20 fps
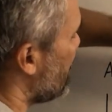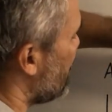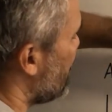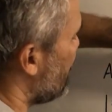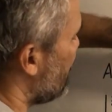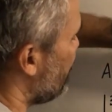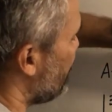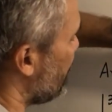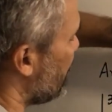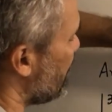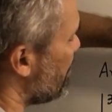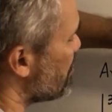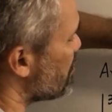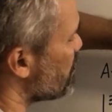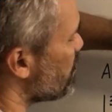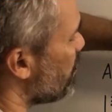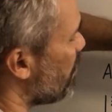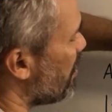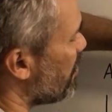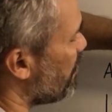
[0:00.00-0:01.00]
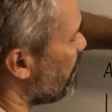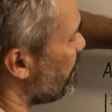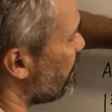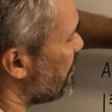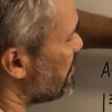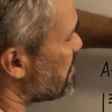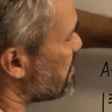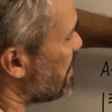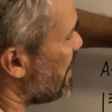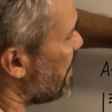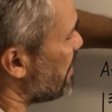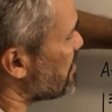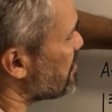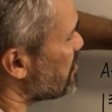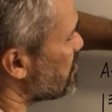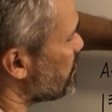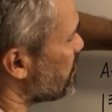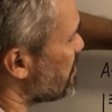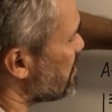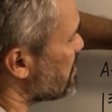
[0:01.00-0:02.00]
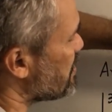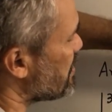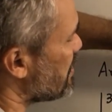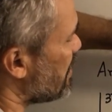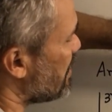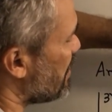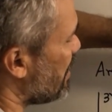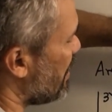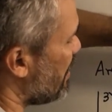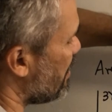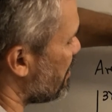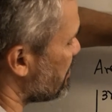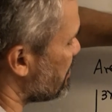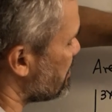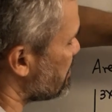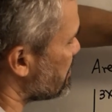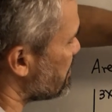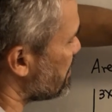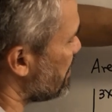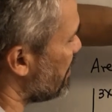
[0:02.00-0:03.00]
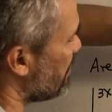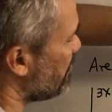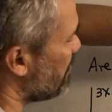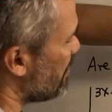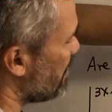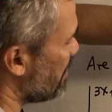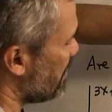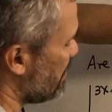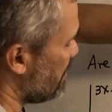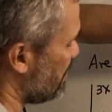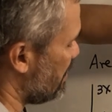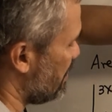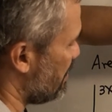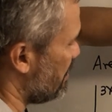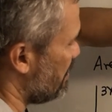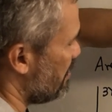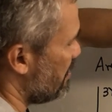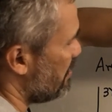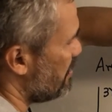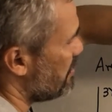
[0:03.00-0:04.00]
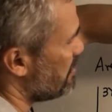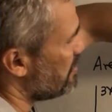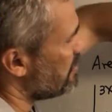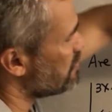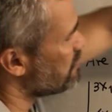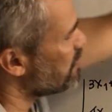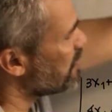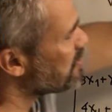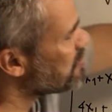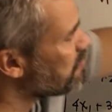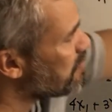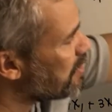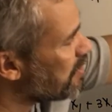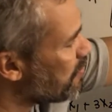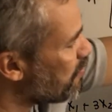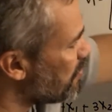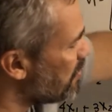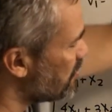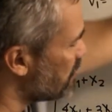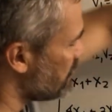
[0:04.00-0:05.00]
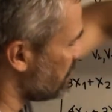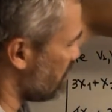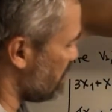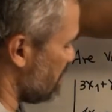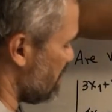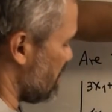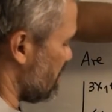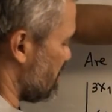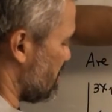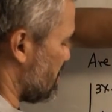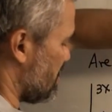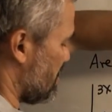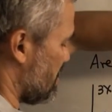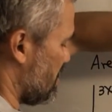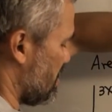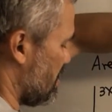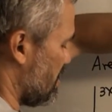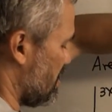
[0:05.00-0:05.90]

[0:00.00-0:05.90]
If each one of its entries are the same, then this must be equal to this.